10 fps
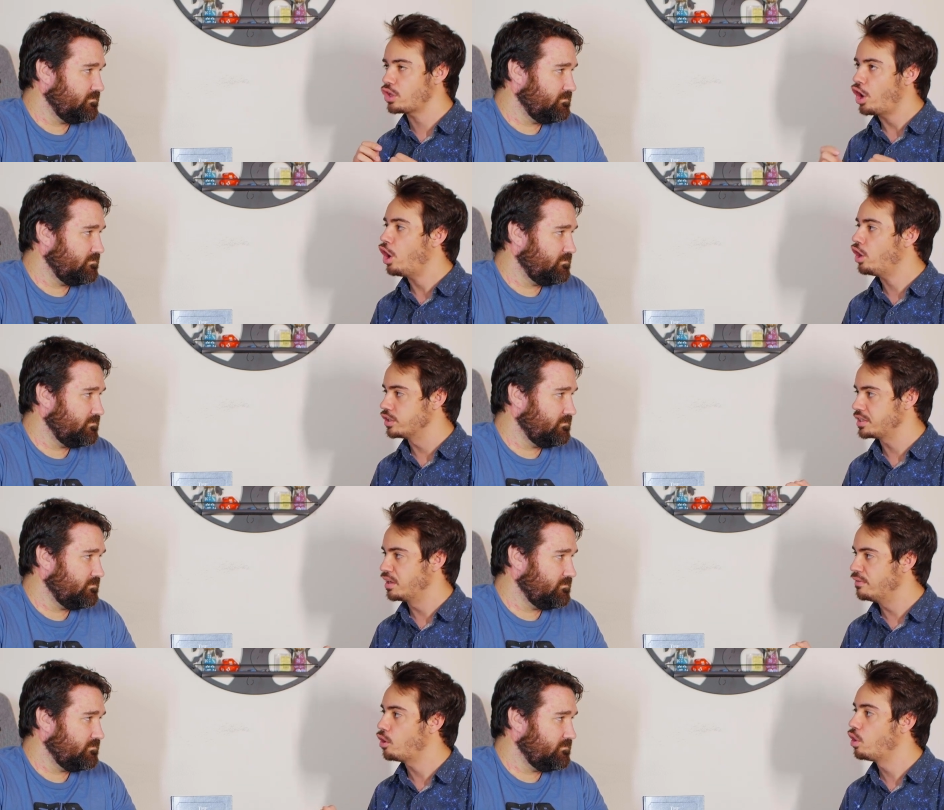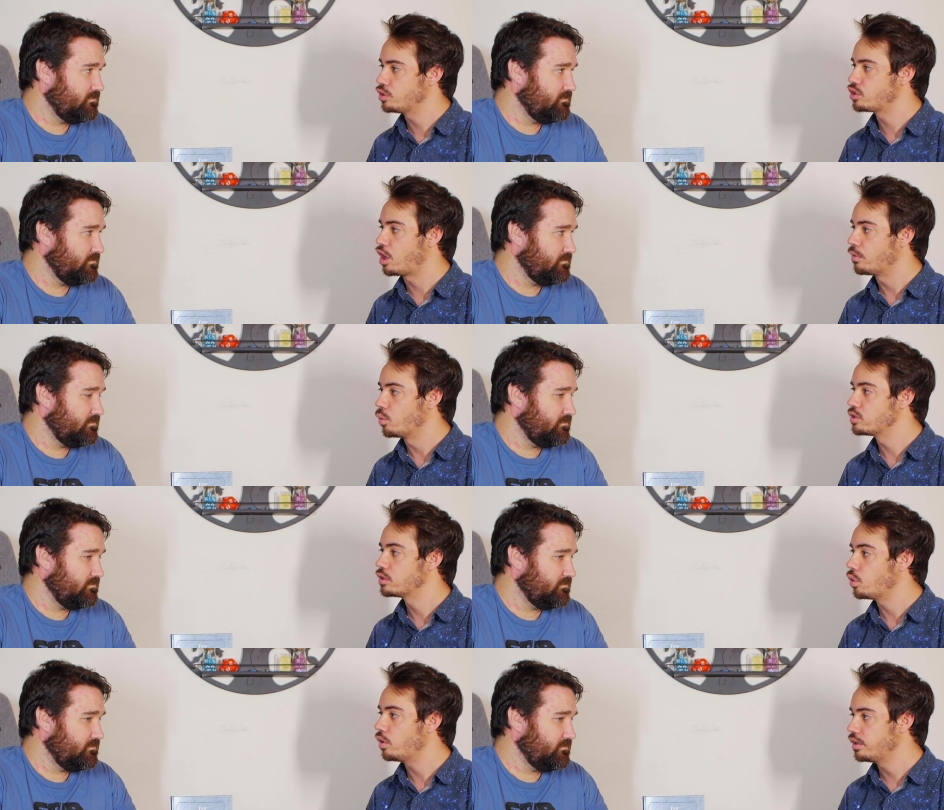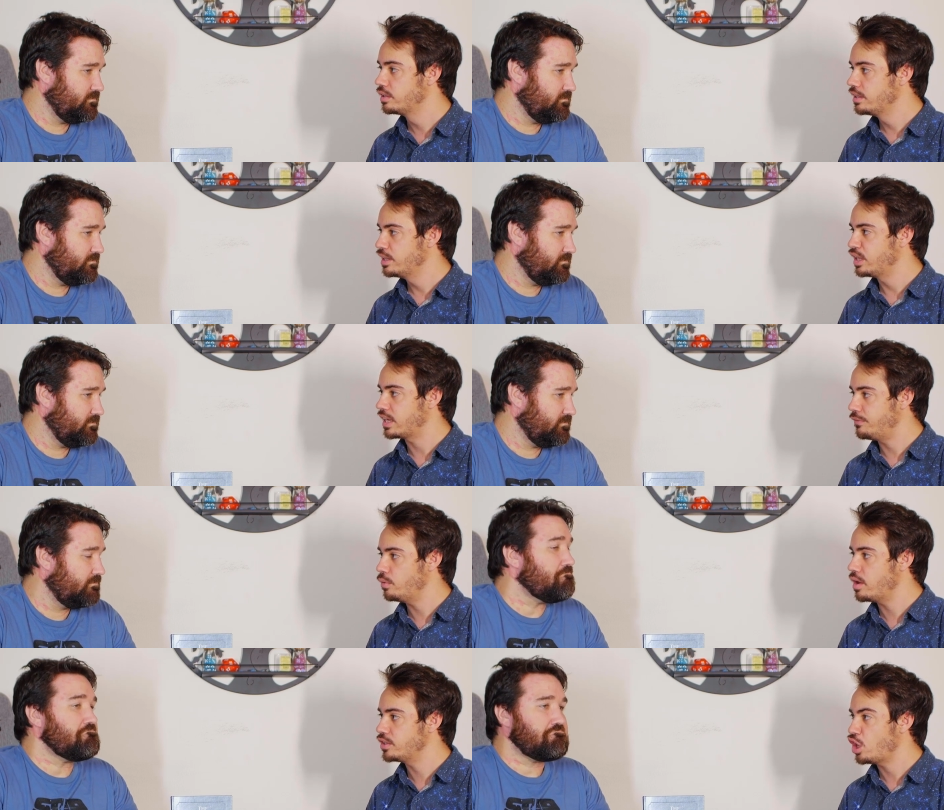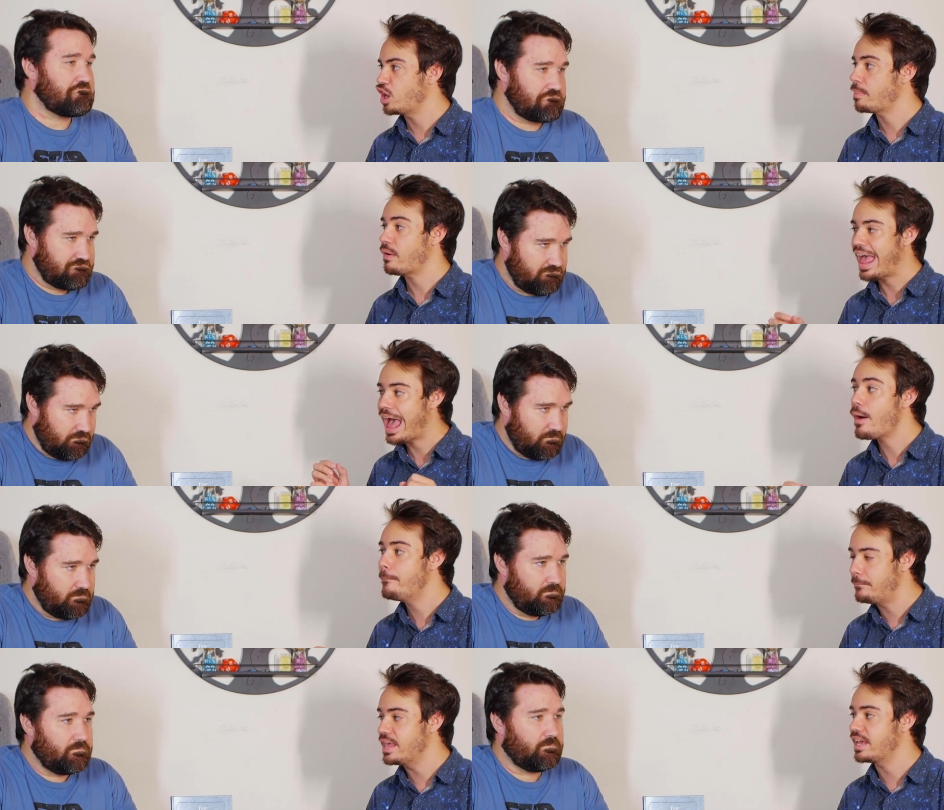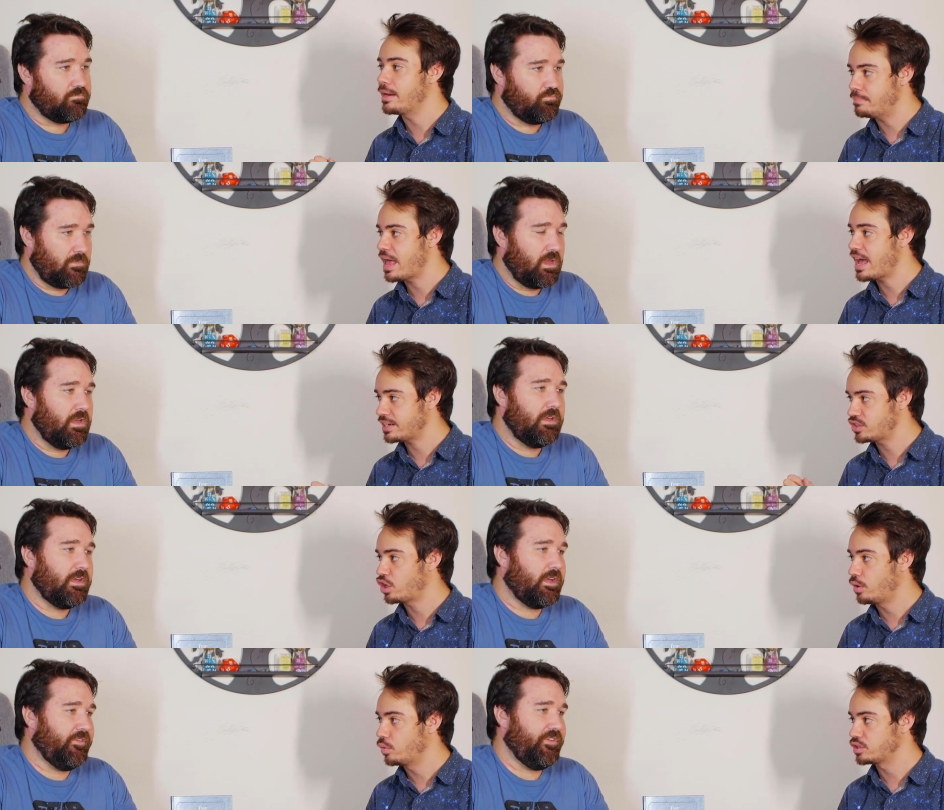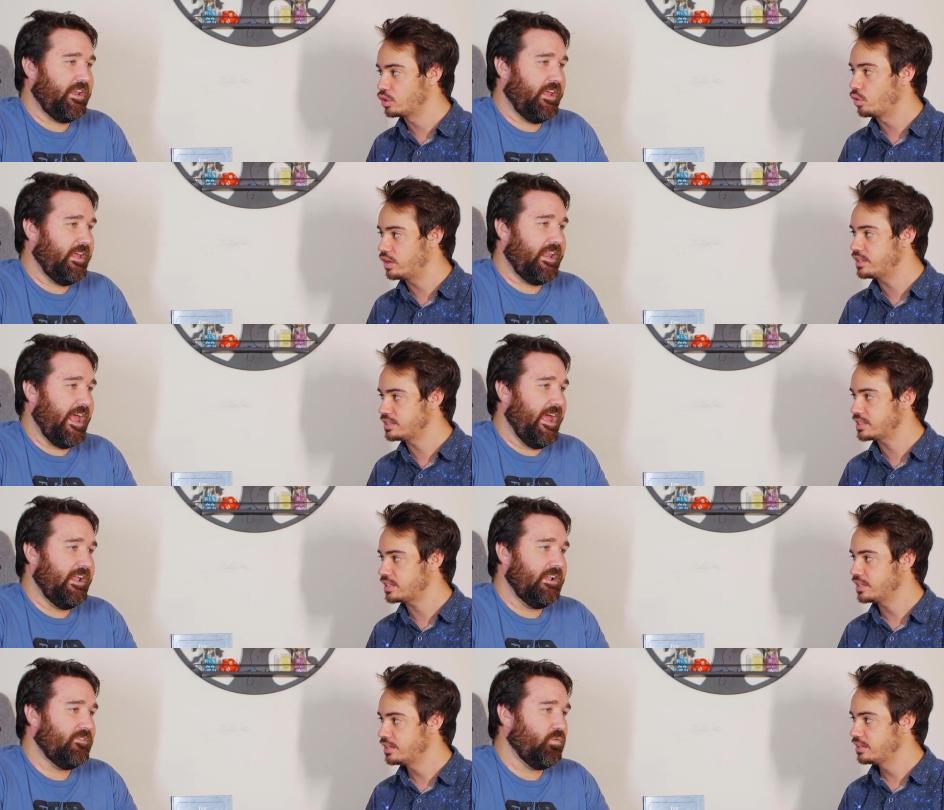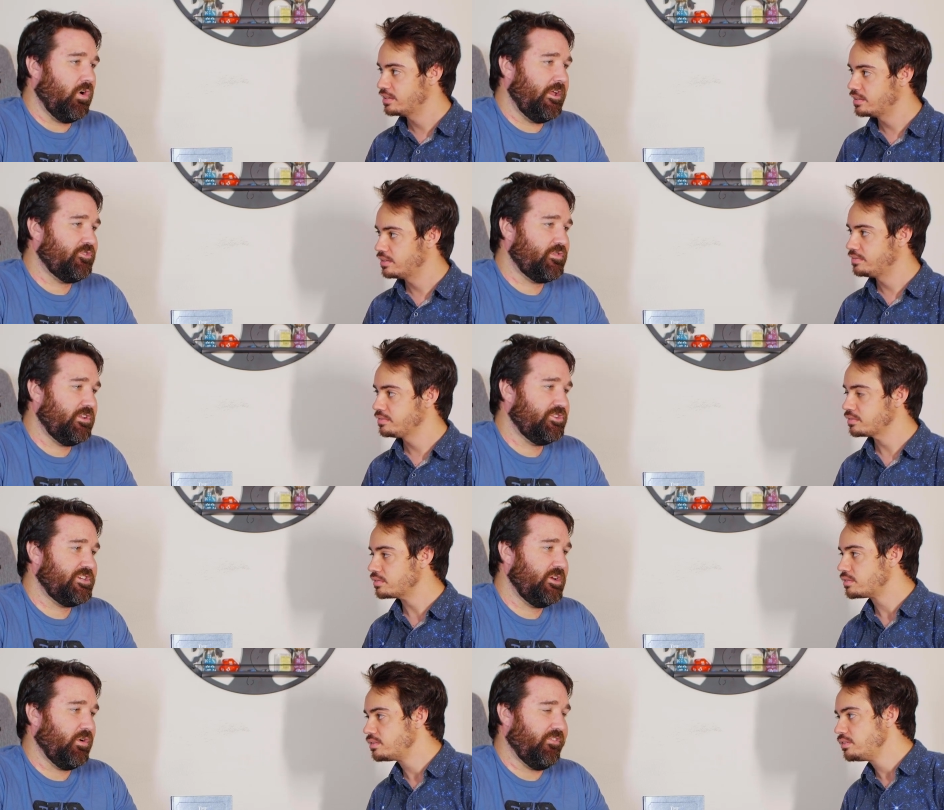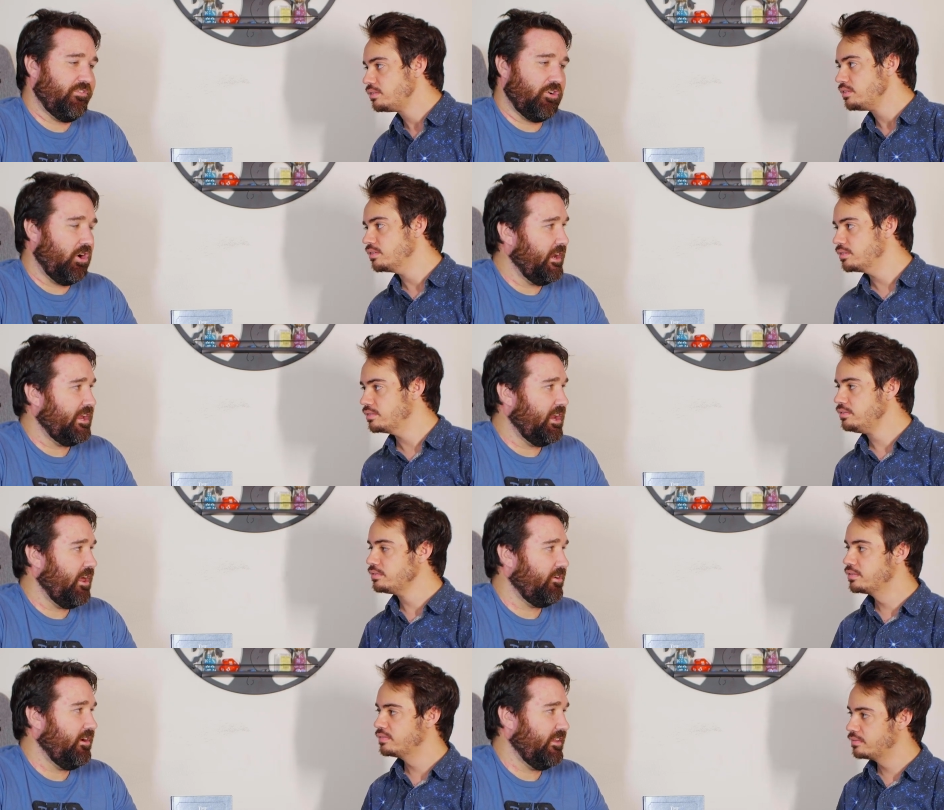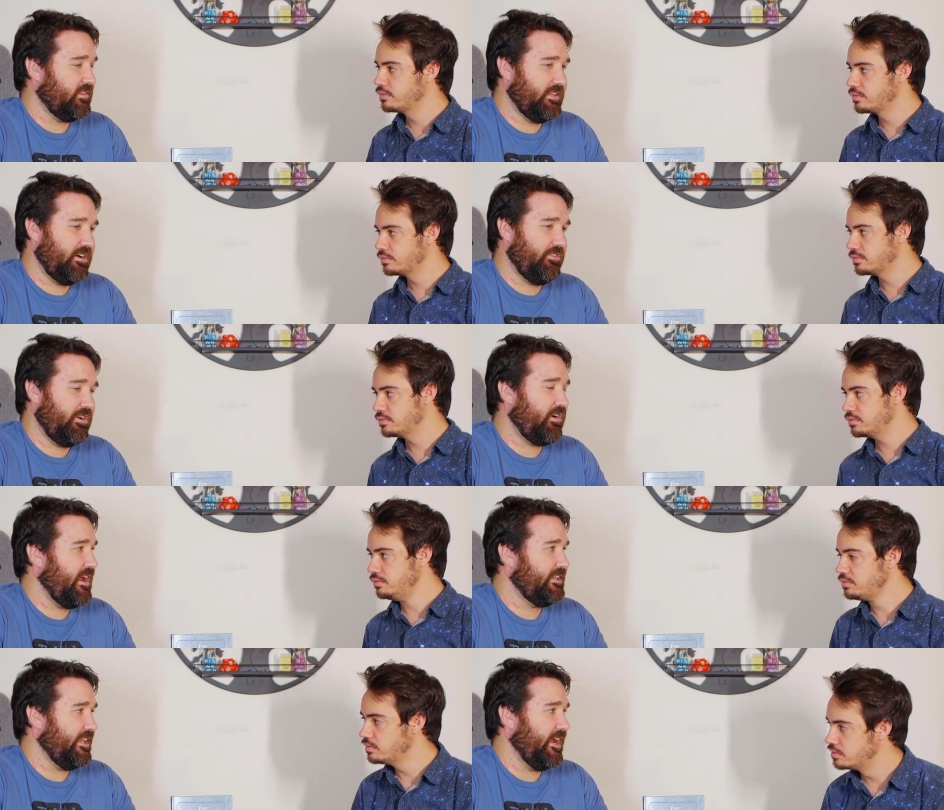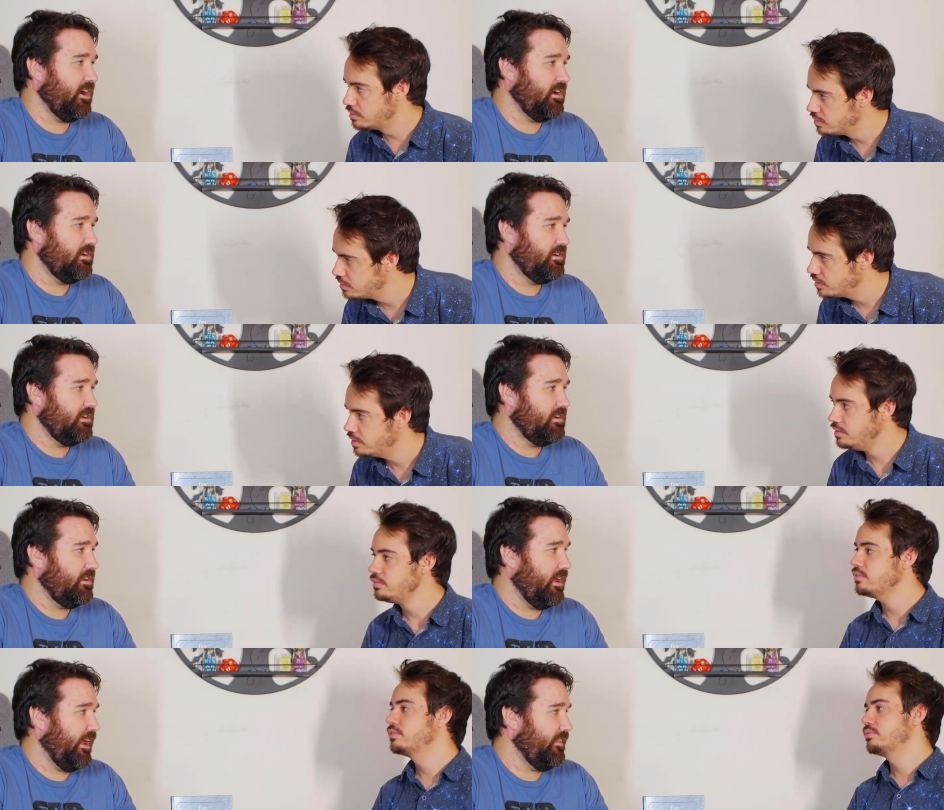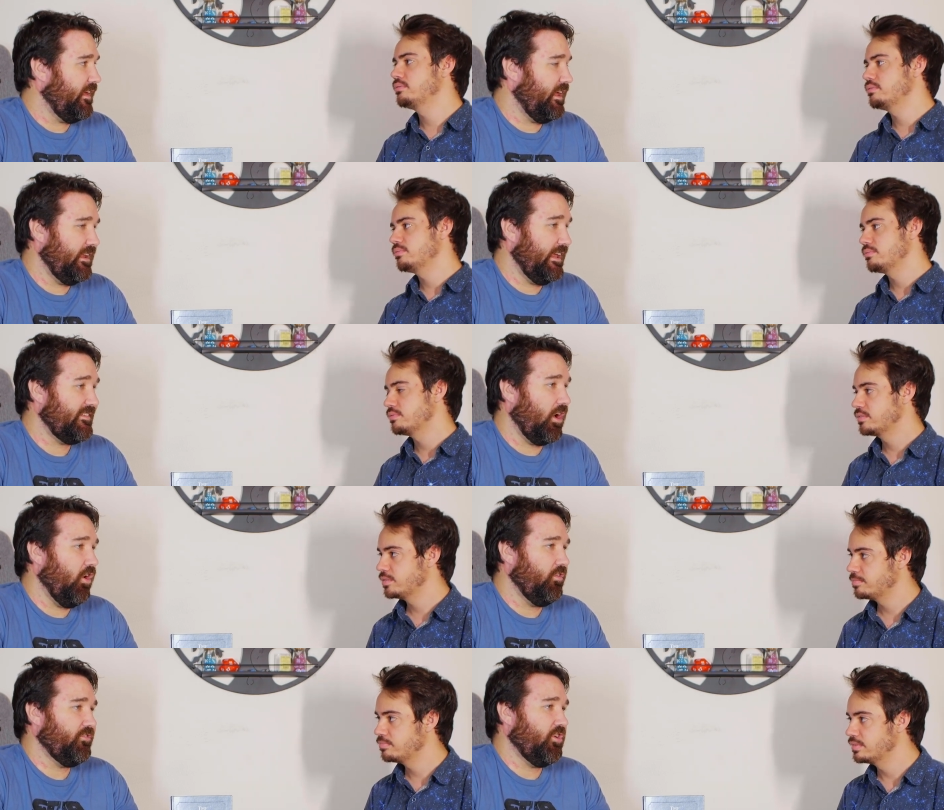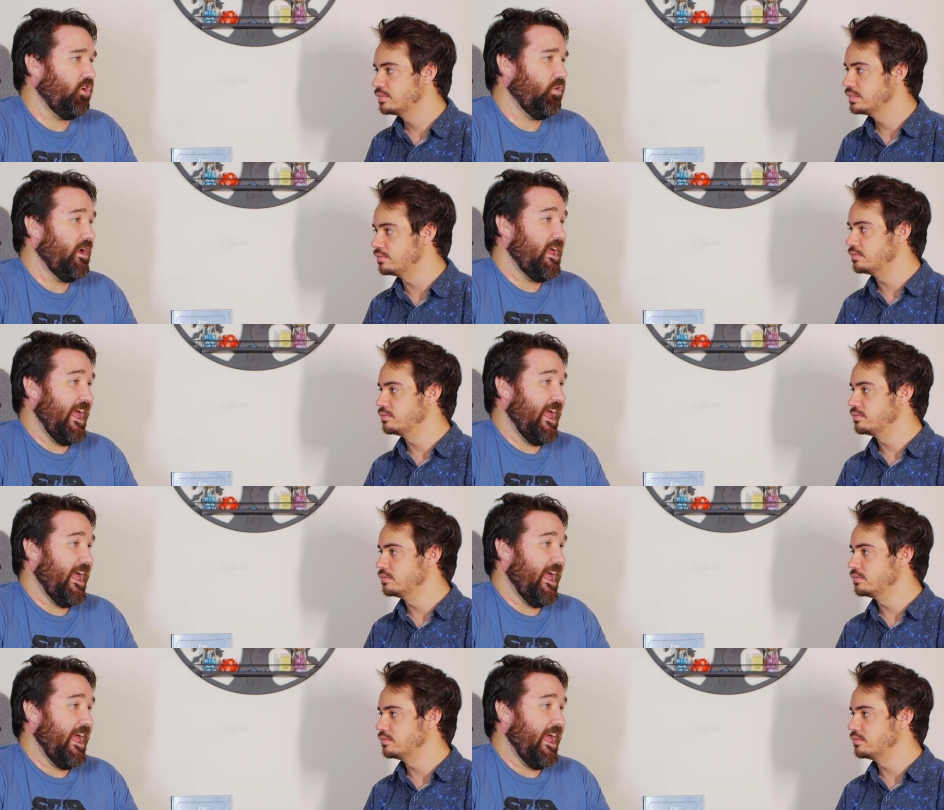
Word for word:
Speaker 1: the heart of all Star Wars lore. Like, if you want to talk about how big and packed Star Wars it, lore it is, ends
Speaker 2: one trilogy while starting another. It's literally right there, and then it's also